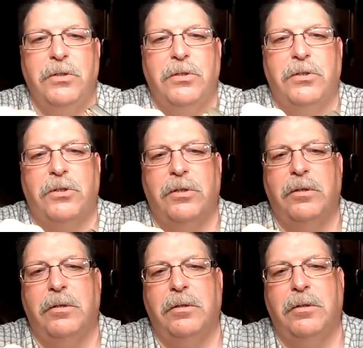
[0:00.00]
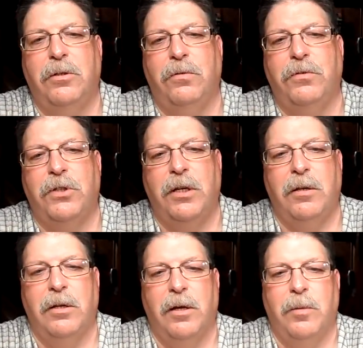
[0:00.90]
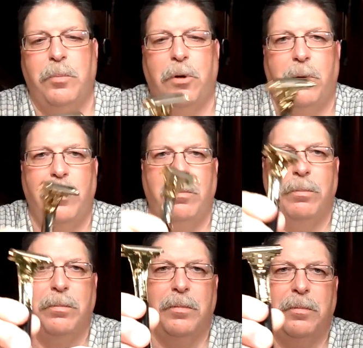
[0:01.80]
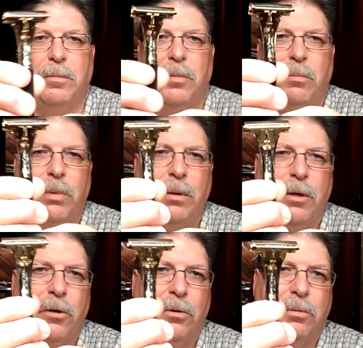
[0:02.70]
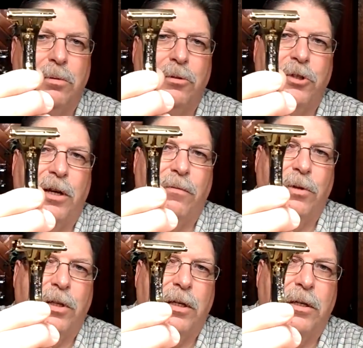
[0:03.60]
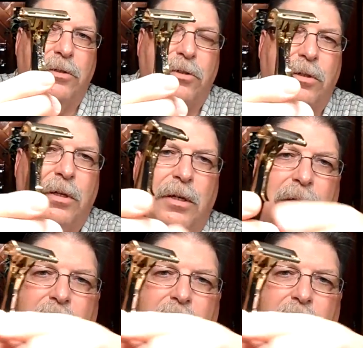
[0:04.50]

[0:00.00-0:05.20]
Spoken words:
This is, you've seen Paul Bambino shave with his.